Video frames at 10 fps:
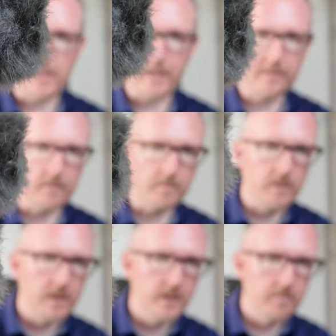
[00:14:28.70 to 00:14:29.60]
get some
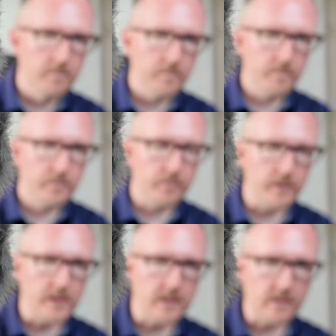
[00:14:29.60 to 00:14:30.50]

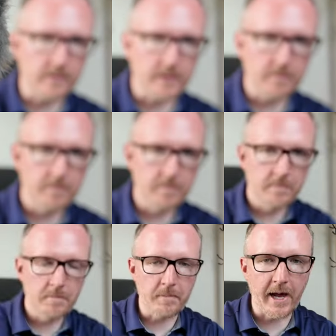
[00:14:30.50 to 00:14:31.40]
pretty decent
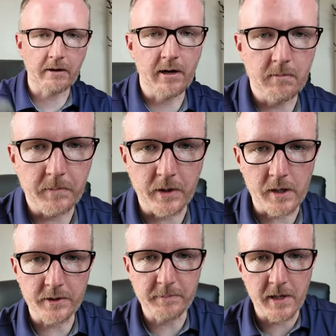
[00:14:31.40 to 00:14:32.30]
background
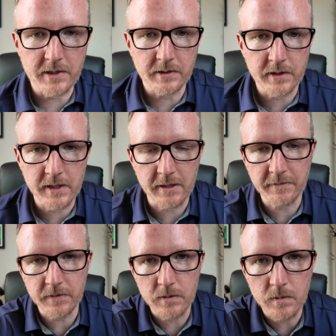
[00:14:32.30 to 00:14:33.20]
blur, especially
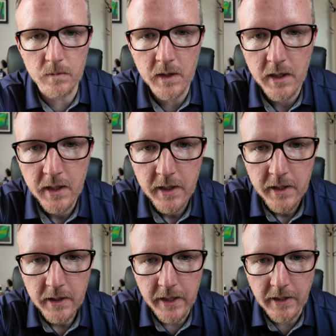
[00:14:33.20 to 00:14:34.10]
if you
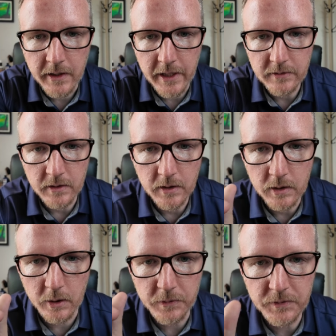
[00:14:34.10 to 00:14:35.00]
get nice and
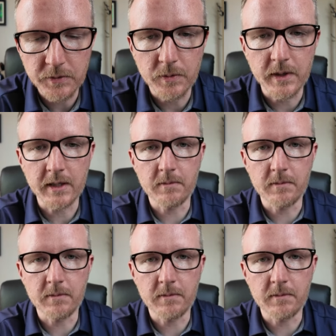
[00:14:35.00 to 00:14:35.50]
close to it.